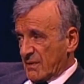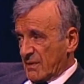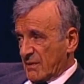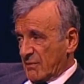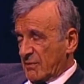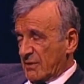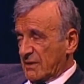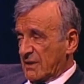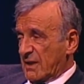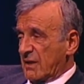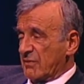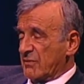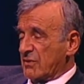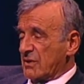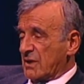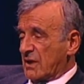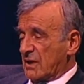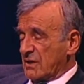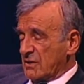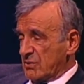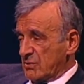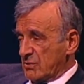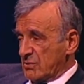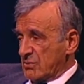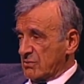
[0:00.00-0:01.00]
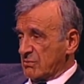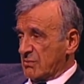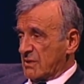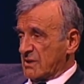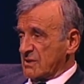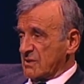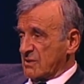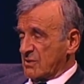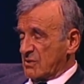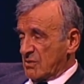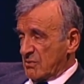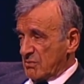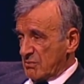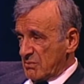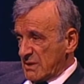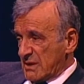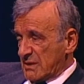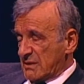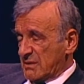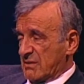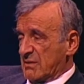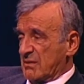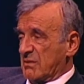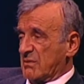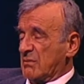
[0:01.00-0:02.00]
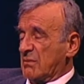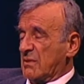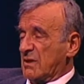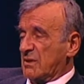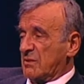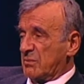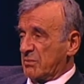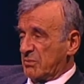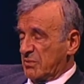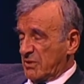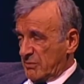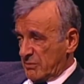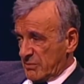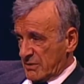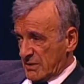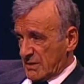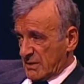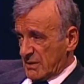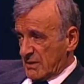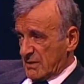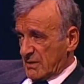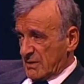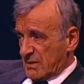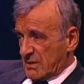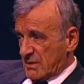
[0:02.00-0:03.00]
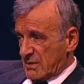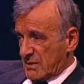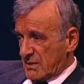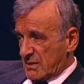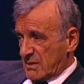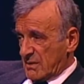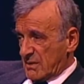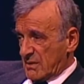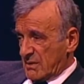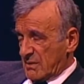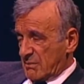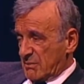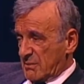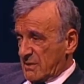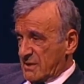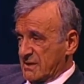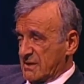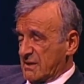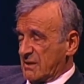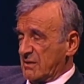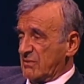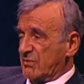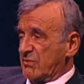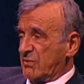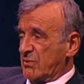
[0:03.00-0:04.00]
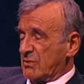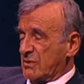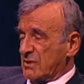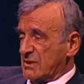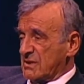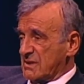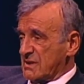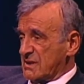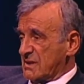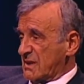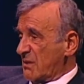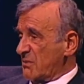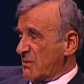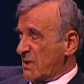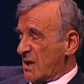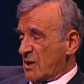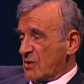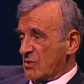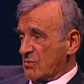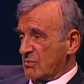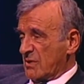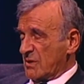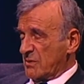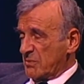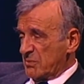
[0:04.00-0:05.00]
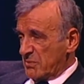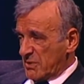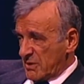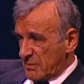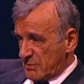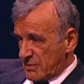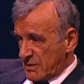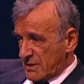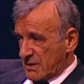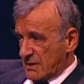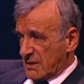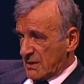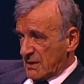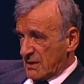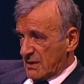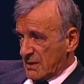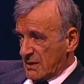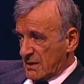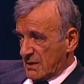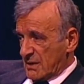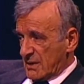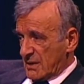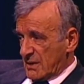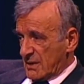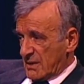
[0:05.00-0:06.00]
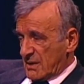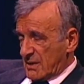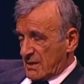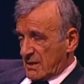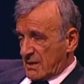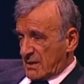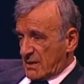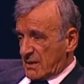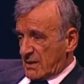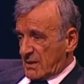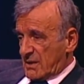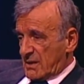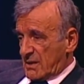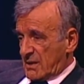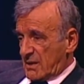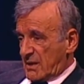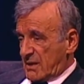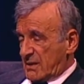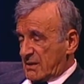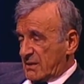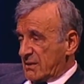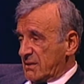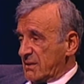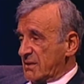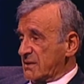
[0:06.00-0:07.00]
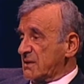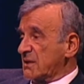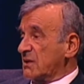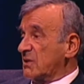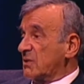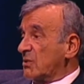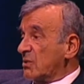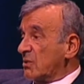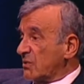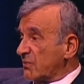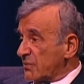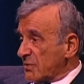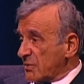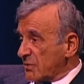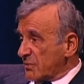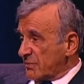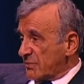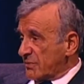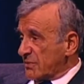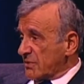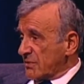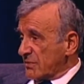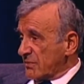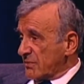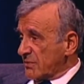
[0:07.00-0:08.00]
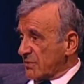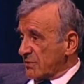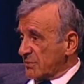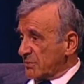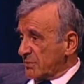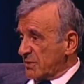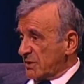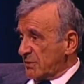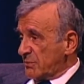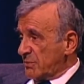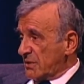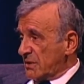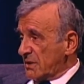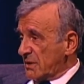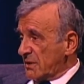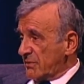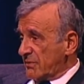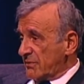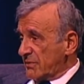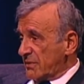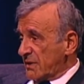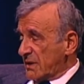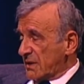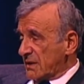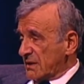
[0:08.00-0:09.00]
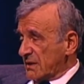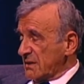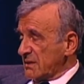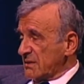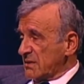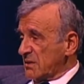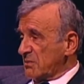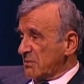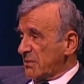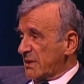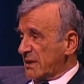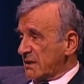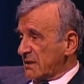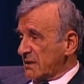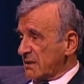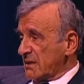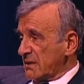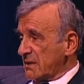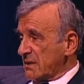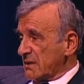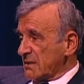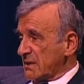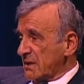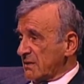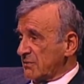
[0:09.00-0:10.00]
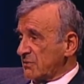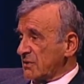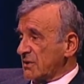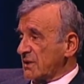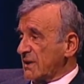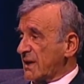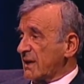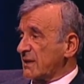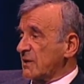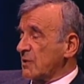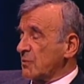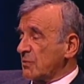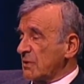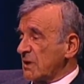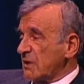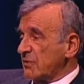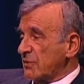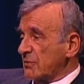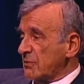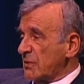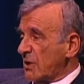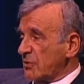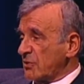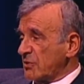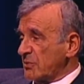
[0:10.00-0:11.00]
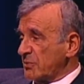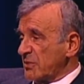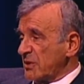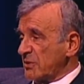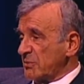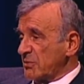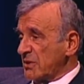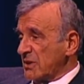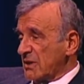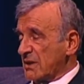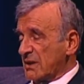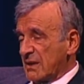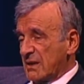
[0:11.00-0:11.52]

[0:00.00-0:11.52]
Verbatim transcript: Whatever I do must commit my people, must influence somehow my people. And is it good for, for, for people if they are intermarrying and therefore to get away from our people?